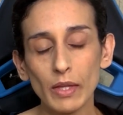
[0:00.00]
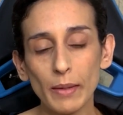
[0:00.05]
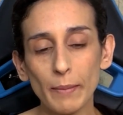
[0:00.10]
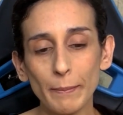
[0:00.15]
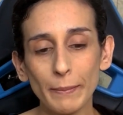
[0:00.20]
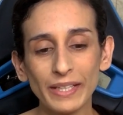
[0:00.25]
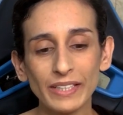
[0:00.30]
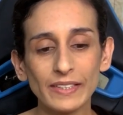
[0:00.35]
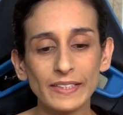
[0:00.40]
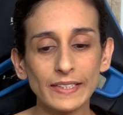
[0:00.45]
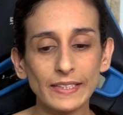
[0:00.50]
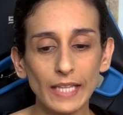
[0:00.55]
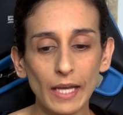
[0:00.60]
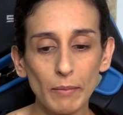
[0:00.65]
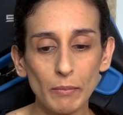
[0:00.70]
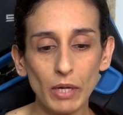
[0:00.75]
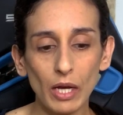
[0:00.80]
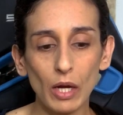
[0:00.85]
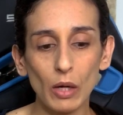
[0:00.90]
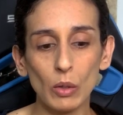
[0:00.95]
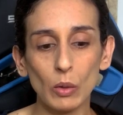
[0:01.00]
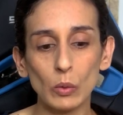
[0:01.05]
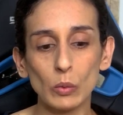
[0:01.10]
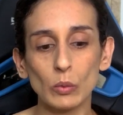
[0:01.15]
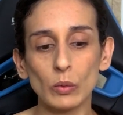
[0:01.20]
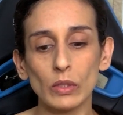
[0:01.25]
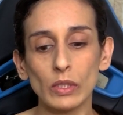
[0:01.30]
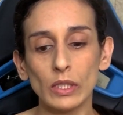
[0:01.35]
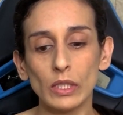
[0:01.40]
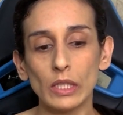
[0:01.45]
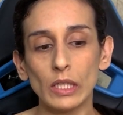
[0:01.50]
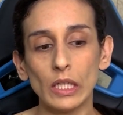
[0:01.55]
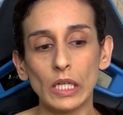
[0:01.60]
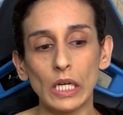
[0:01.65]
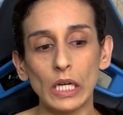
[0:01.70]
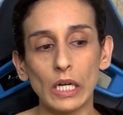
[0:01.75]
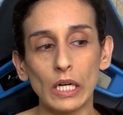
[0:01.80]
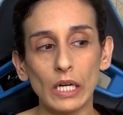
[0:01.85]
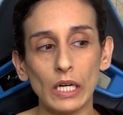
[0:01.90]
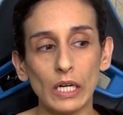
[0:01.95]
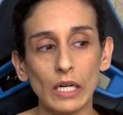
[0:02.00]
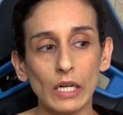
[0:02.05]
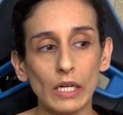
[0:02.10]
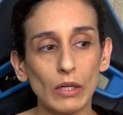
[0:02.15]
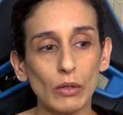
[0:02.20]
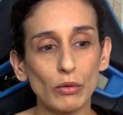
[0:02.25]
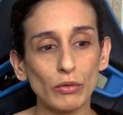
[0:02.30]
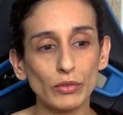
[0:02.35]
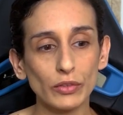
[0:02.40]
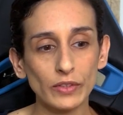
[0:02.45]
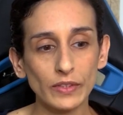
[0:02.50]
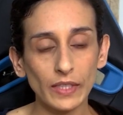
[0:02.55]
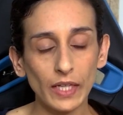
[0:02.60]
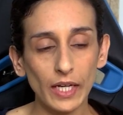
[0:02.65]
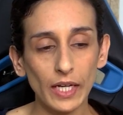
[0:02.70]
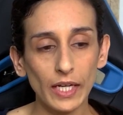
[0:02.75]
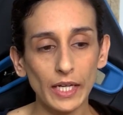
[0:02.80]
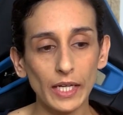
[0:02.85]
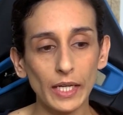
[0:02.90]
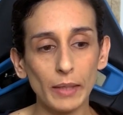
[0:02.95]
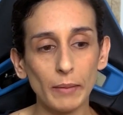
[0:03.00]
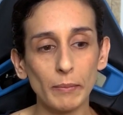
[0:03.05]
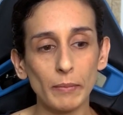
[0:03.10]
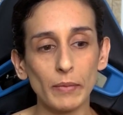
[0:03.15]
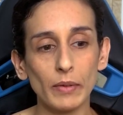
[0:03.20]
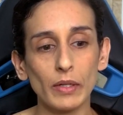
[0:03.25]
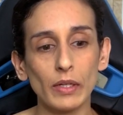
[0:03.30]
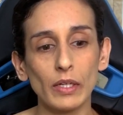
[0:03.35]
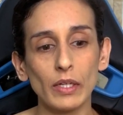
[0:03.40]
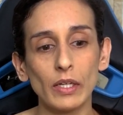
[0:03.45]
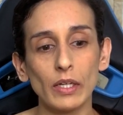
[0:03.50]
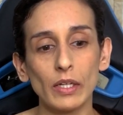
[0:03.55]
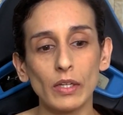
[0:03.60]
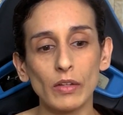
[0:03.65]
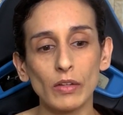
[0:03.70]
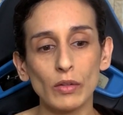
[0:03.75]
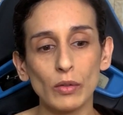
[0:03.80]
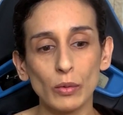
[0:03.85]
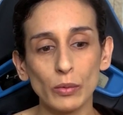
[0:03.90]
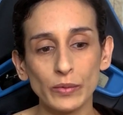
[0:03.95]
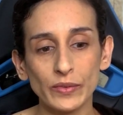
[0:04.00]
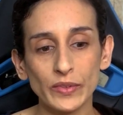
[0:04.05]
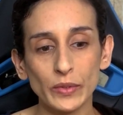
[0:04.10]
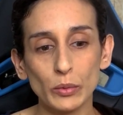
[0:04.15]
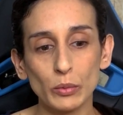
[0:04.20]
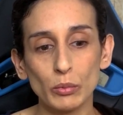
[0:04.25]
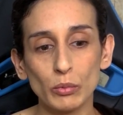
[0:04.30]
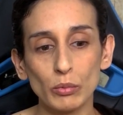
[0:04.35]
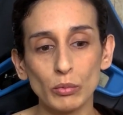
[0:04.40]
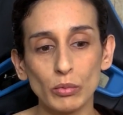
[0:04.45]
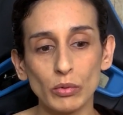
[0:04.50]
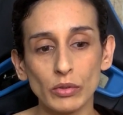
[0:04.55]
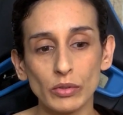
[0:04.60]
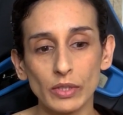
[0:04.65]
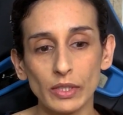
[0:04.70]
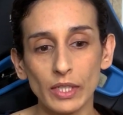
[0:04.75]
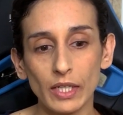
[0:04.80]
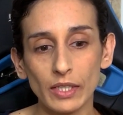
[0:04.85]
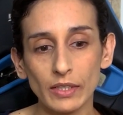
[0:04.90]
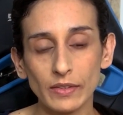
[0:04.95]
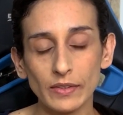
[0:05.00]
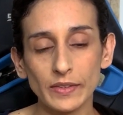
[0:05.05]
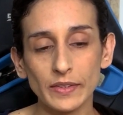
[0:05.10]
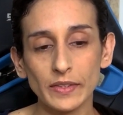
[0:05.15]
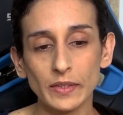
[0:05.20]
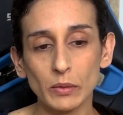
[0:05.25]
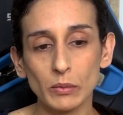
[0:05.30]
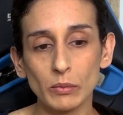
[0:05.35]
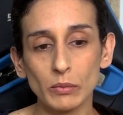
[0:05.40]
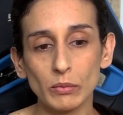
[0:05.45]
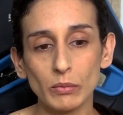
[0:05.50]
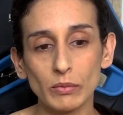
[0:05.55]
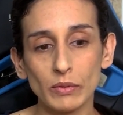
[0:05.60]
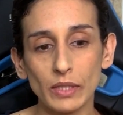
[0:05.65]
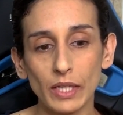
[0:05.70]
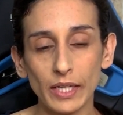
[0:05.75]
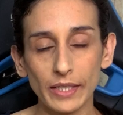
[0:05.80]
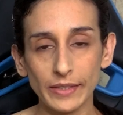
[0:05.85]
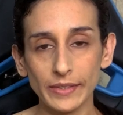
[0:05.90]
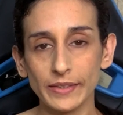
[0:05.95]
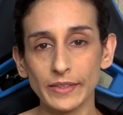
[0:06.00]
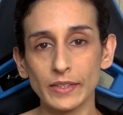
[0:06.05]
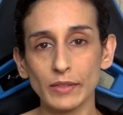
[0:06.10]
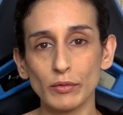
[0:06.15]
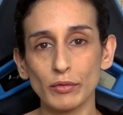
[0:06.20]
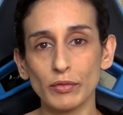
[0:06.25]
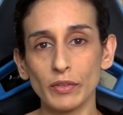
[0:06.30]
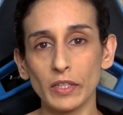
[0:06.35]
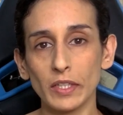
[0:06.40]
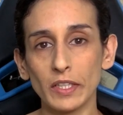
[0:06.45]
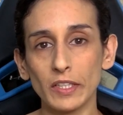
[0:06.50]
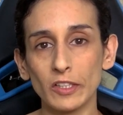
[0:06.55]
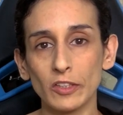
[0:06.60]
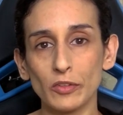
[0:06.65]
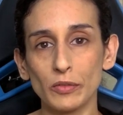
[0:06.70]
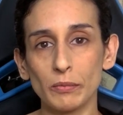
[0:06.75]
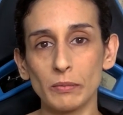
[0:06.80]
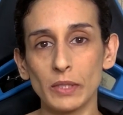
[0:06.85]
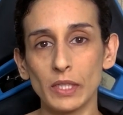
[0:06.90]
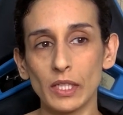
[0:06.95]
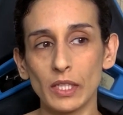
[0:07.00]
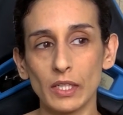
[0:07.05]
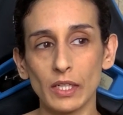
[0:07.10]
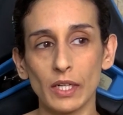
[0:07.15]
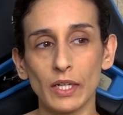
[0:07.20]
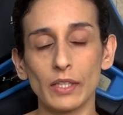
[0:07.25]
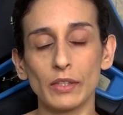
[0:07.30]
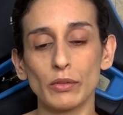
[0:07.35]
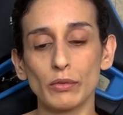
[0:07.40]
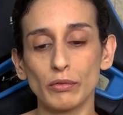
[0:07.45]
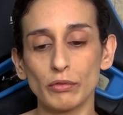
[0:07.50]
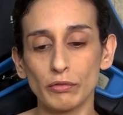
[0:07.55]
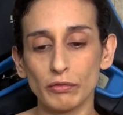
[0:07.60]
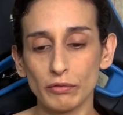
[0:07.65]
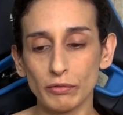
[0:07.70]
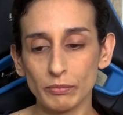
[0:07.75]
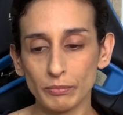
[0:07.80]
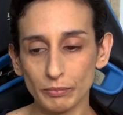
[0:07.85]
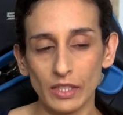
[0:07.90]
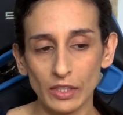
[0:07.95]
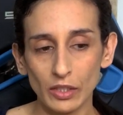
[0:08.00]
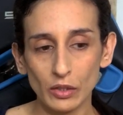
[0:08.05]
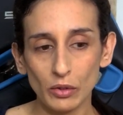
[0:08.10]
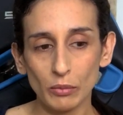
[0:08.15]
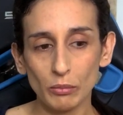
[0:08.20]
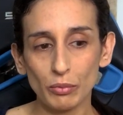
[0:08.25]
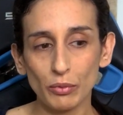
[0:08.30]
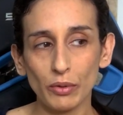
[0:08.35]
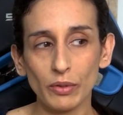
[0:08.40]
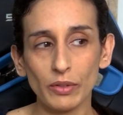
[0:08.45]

but somehow over time those who were not so nice and friendly to me kind of, you know,